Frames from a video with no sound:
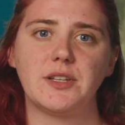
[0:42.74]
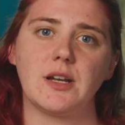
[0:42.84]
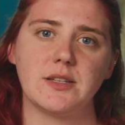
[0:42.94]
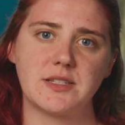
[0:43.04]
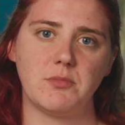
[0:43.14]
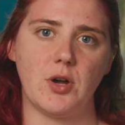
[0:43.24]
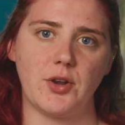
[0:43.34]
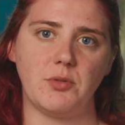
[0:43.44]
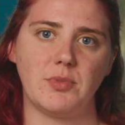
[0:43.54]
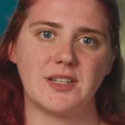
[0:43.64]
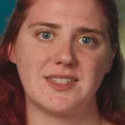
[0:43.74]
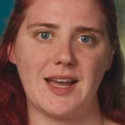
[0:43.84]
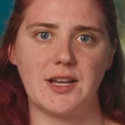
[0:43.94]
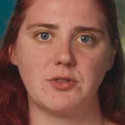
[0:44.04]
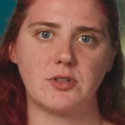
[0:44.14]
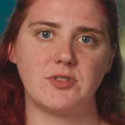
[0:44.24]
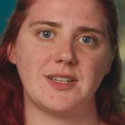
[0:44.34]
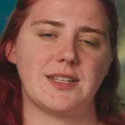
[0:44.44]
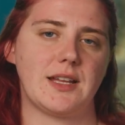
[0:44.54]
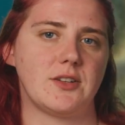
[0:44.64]
a custom model because the
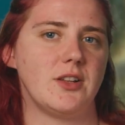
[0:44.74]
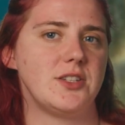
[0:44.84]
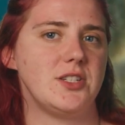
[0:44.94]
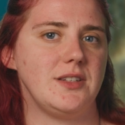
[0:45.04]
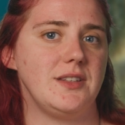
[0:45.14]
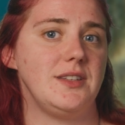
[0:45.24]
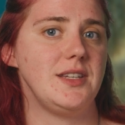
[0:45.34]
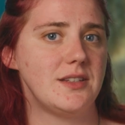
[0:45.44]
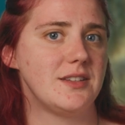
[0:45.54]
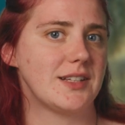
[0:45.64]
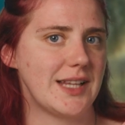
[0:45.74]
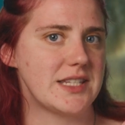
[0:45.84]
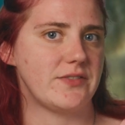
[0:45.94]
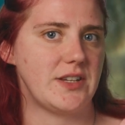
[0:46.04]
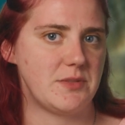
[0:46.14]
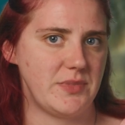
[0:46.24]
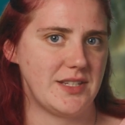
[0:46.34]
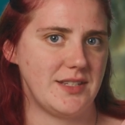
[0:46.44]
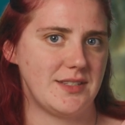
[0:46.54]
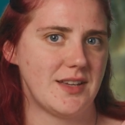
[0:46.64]
hydroacoustic technology needed to classify
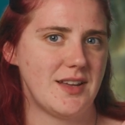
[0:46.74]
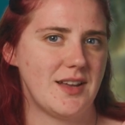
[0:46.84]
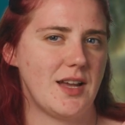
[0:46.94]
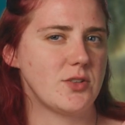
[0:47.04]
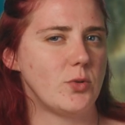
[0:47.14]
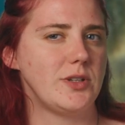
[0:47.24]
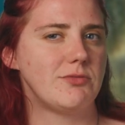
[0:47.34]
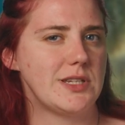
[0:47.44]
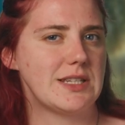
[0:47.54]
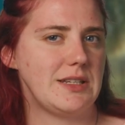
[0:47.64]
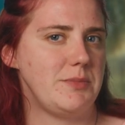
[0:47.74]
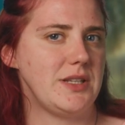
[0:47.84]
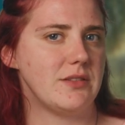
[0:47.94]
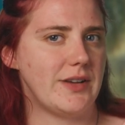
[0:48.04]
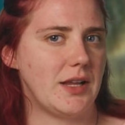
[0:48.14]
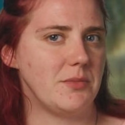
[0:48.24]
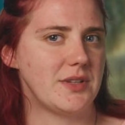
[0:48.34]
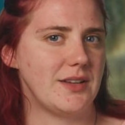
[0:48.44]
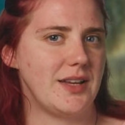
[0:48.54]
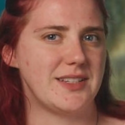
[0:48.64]
species has only recently been
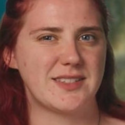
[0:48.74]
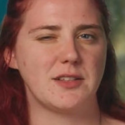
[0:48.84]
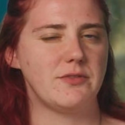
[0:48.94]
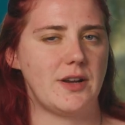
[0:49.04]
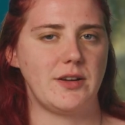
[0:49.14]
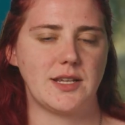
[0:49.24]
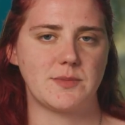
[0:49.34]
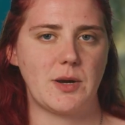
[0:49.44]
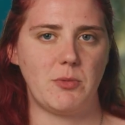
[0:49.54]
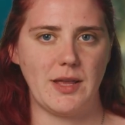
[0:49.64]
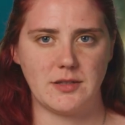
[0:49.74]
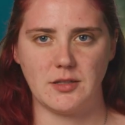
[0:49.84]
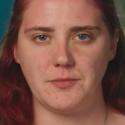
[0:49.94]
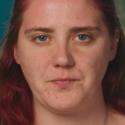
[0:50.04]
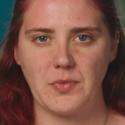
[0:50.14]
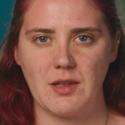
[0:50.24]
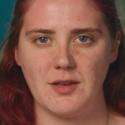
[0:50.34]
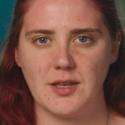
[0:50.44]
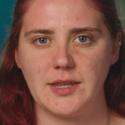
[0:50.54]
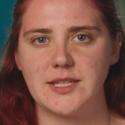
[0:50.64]
developed and is still very experimental.
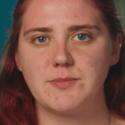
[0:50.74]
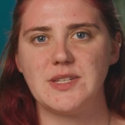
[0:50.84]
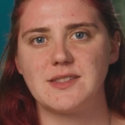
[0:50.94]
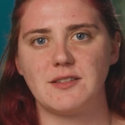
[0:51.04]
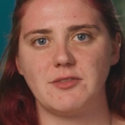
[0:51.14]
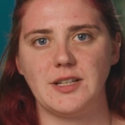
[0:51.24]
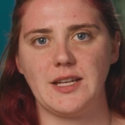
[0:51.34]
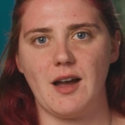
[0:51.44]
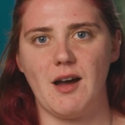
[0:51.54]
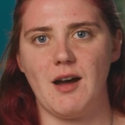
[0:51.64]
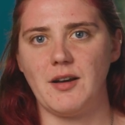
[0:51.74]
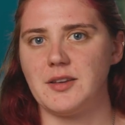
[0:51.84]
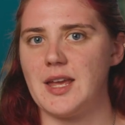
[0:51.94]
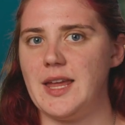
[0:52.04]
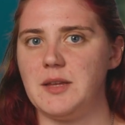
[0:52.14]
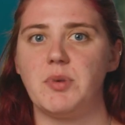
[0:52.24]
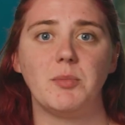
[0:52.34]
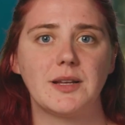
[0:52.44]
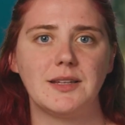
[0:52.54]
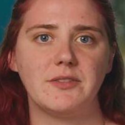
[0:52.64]
This means there really aren't any
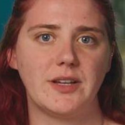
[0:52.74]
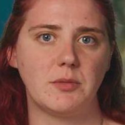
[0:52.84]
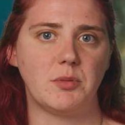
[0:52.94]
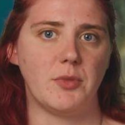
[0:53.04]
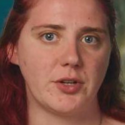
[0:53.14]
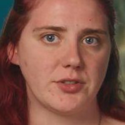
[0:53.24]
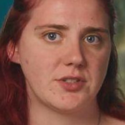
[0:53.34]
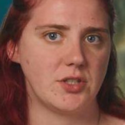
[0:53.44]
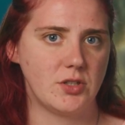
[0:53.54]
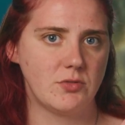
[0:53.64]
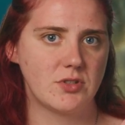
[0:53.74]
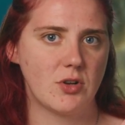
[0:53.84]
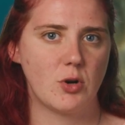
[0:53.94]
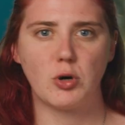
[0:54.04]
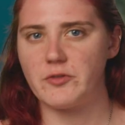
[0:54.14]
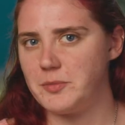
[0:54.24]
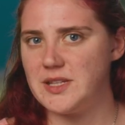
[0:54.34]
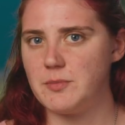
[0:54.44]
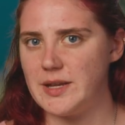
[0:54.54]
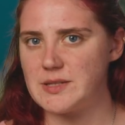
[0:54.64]
publicly available models to use or for me
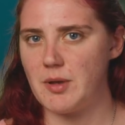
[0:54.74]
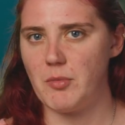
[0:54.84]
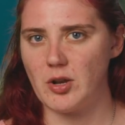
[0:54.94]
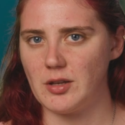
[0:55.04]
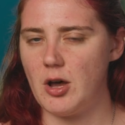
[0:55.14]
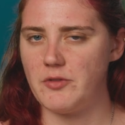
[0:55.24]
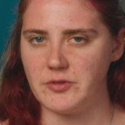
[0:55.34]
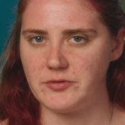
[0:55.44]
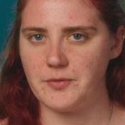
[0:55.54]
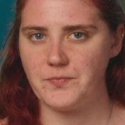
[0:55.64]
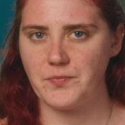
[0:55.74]
to base my model off of.